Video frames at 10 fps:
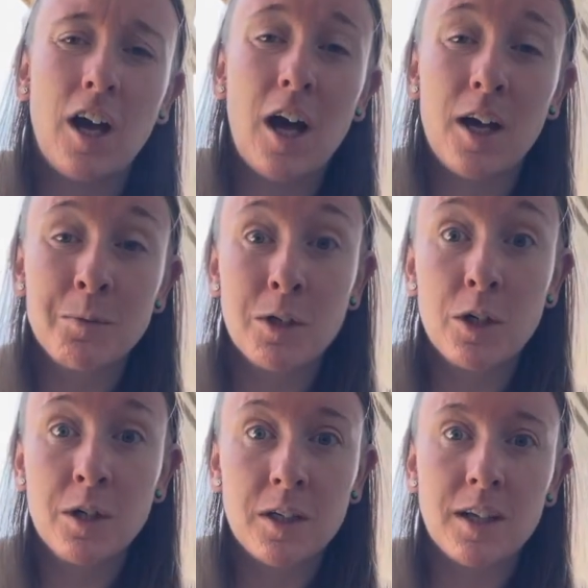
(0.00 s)
I'm
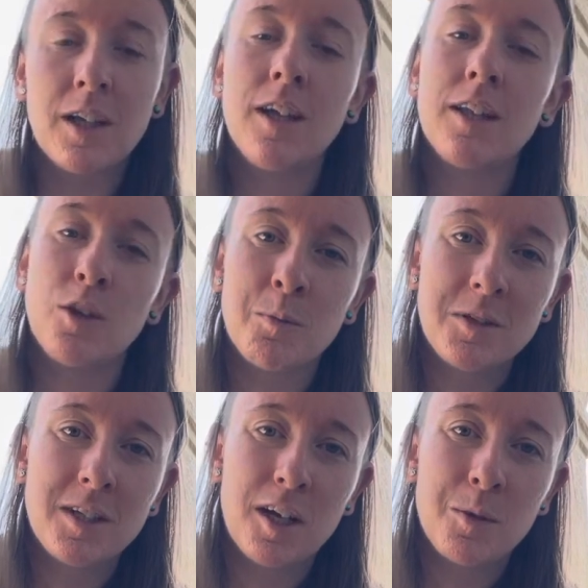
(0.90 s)
good. The more
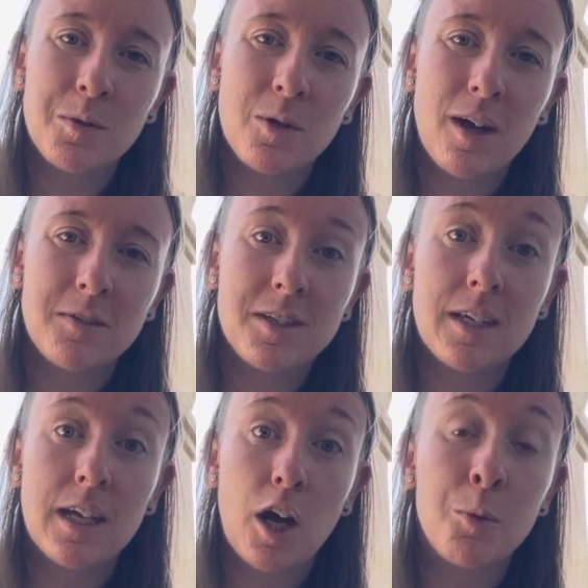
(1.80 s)
times you have to
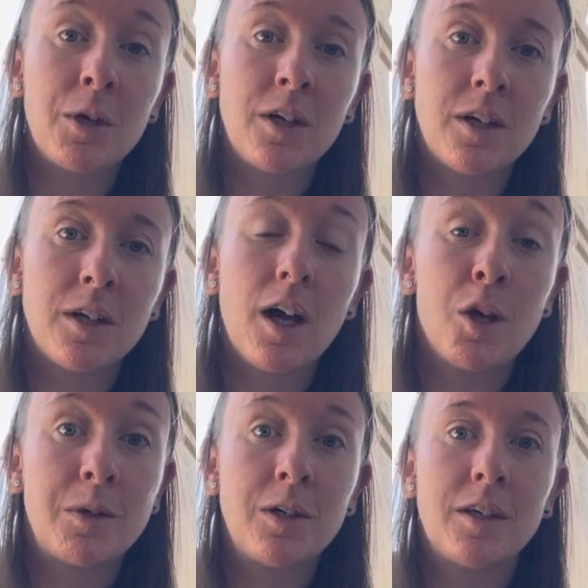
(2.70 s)
say, I'm good,
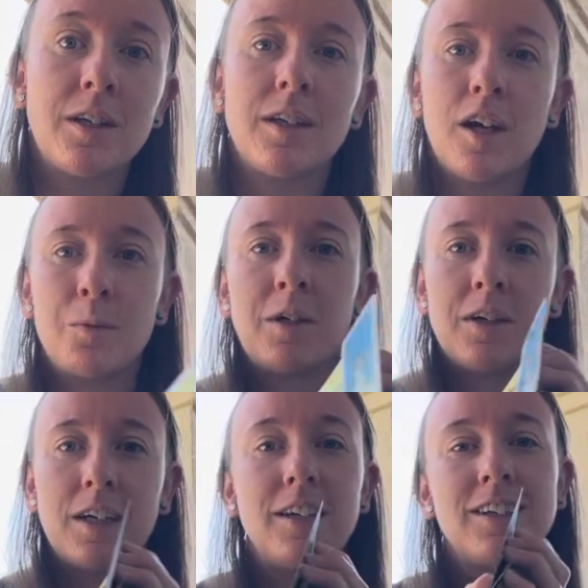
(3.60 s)
I'm good, I'm
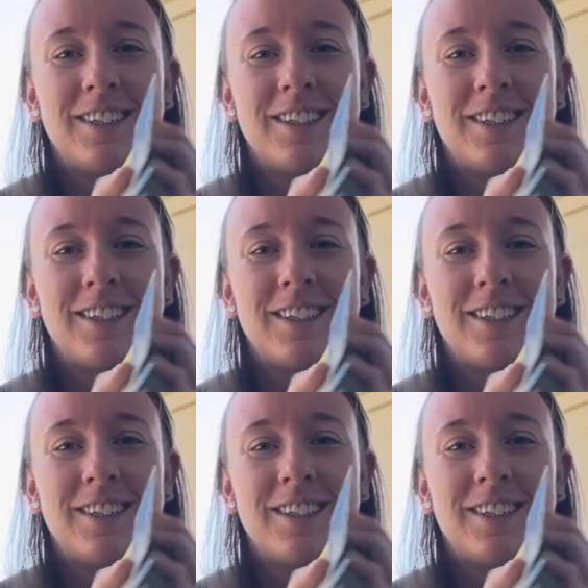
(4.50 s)
good.